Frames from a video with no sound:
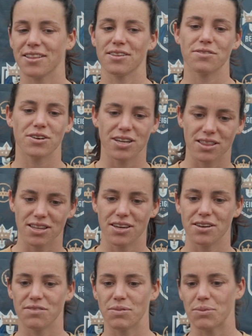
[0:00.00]
I love where I
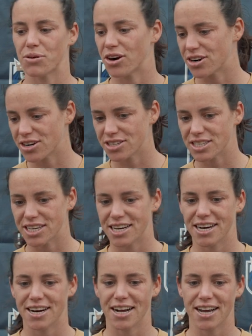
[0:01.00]
live. My partner's
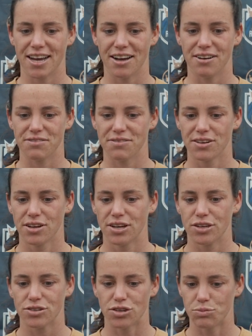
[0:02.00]
here. I have
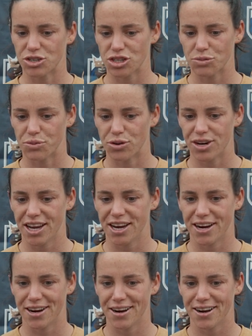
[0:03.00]
so much support
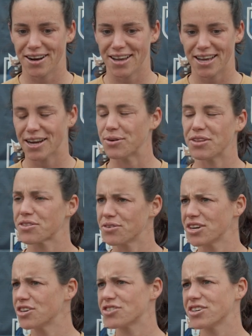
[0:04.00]
here, and I went
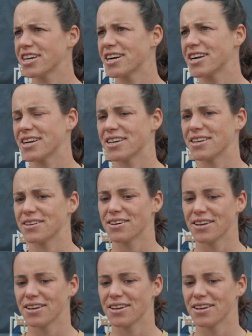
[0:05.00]
through an injury here, and it